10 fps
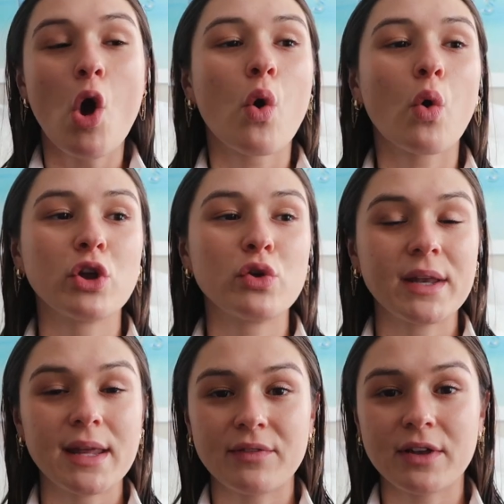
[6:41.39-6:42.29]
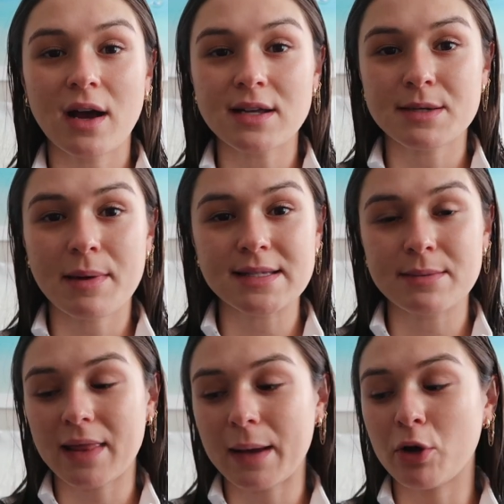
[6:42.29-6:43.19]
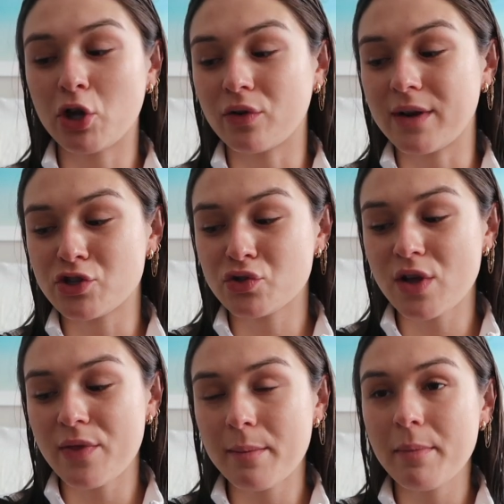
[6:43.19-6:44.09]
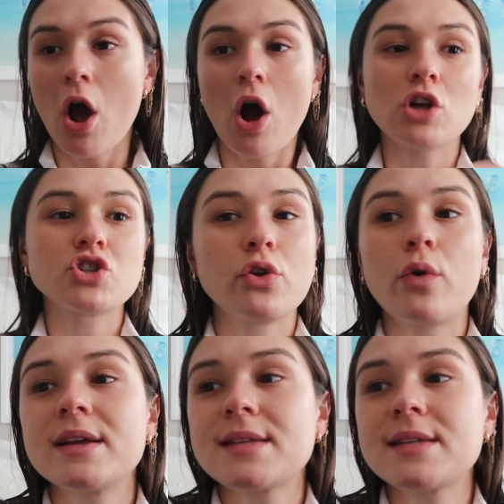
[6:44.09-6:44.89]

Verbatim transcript: or you can even customize them and like put your initials on them. I'll show you guys.